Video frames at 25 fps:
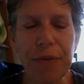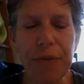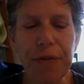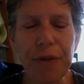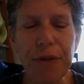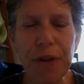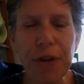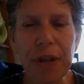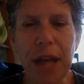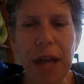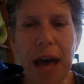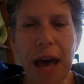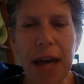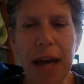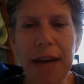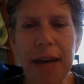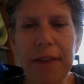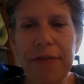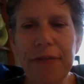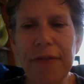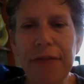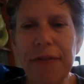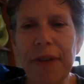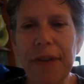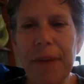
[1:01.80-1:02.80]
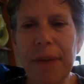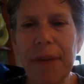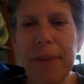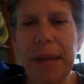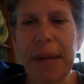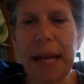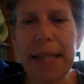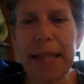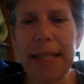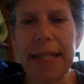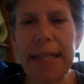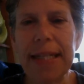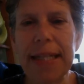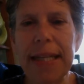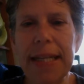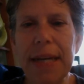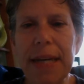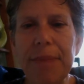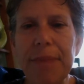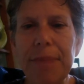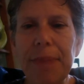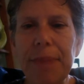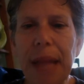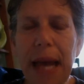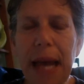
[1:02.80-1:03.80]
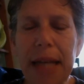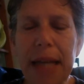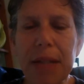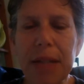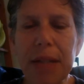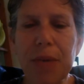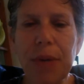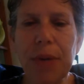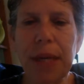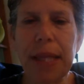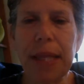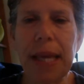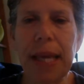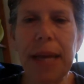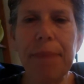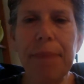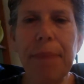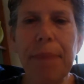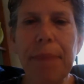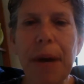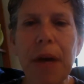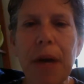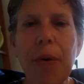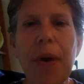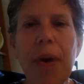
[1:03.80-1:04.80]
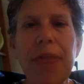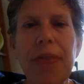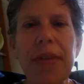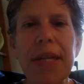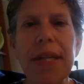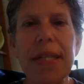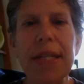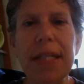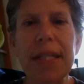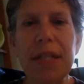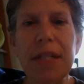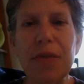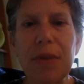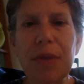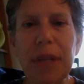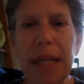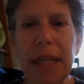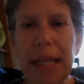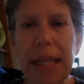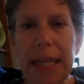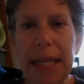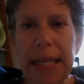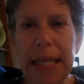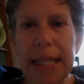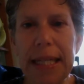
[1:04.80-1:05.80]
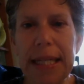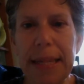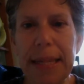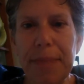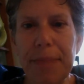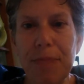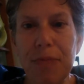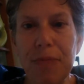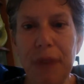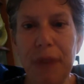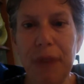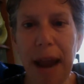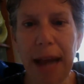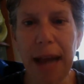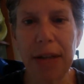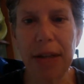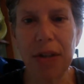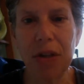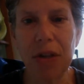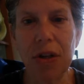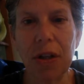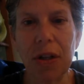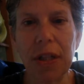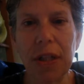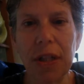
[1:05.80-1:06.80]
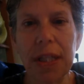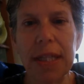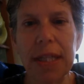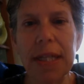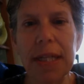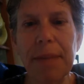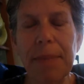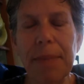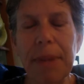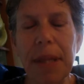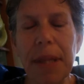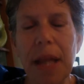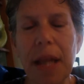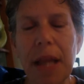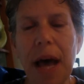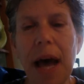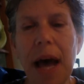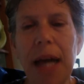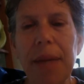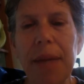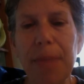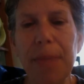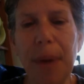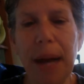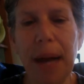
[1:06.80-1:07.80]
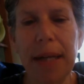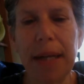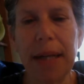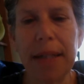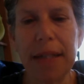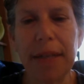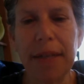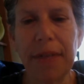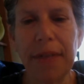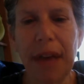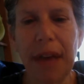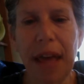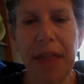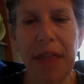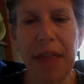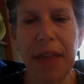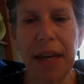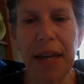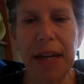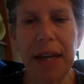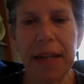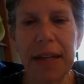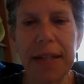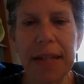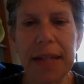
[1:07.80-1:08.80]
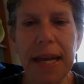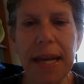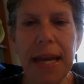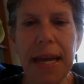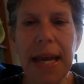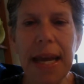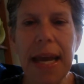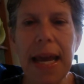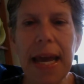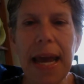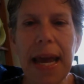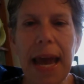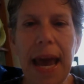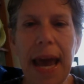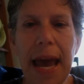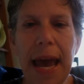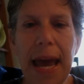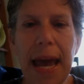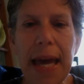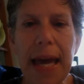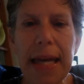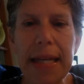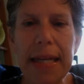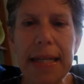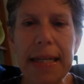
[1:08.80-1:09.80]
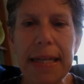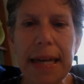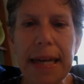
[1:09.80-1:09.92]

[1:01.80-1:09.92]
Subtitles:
for a lot of, as I said last week, that bioethics is really, it's a practical, it's applied practice of ethics. And